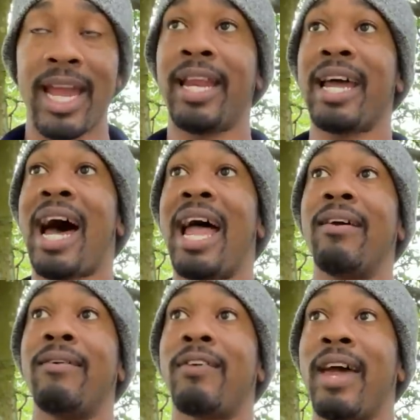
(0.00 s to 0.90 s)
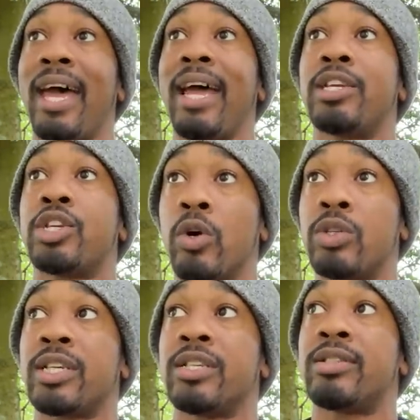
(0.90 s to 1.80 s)
And I have had
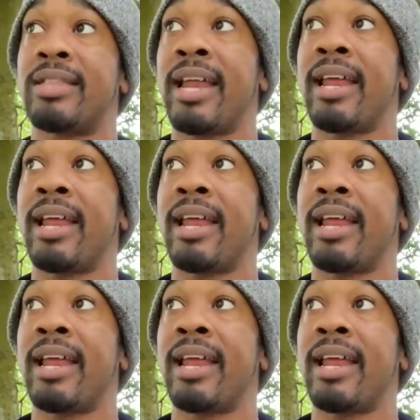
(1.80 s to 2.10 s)
TOSAs that